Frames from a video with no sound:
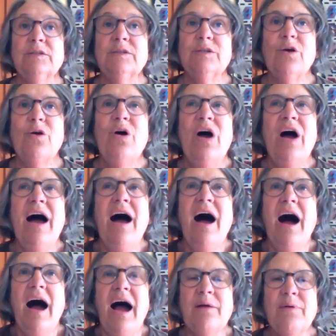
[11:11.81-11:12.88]
So
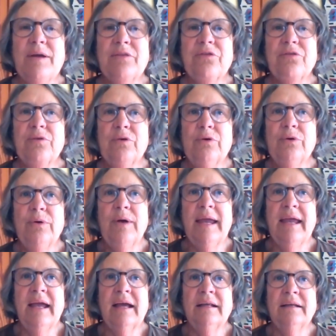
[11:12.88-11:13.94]
I went through
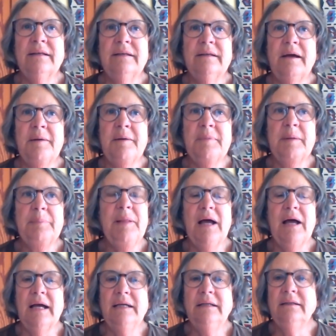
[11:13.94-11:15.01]
and
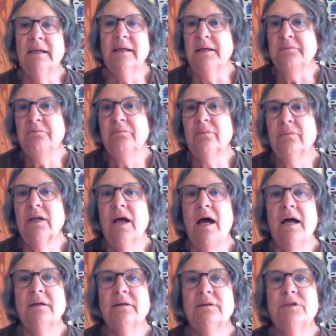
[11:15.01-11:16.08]
applied and
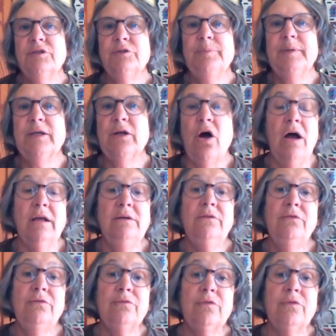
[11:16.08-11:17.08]
got to be gone